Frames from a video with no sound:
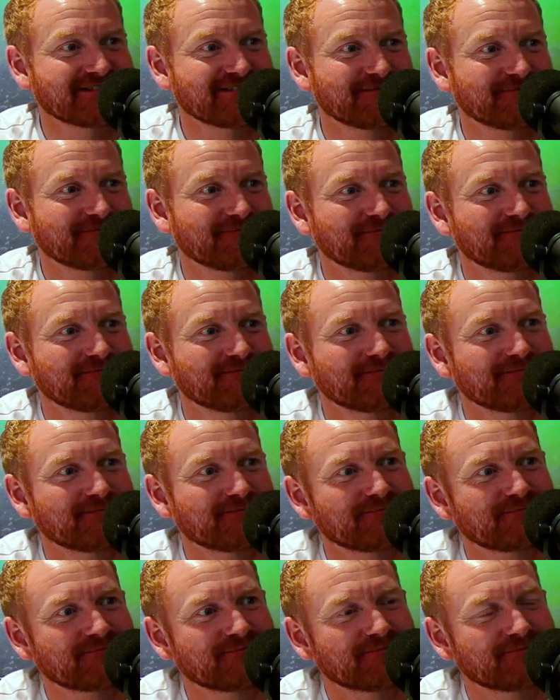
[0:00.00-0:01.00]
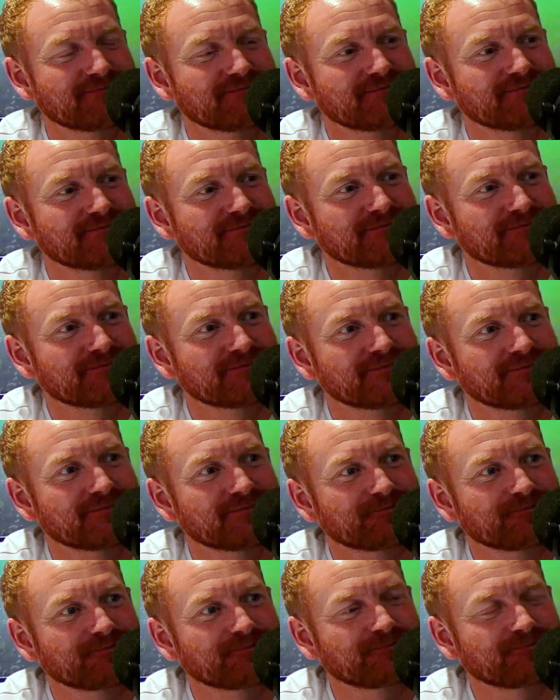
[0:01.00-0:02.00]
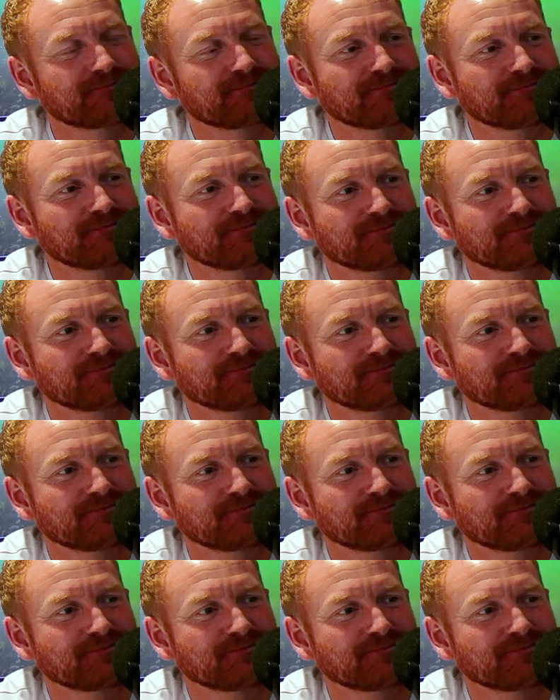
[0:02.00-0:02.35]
We guess how we think the fish feed, do you know what I mean?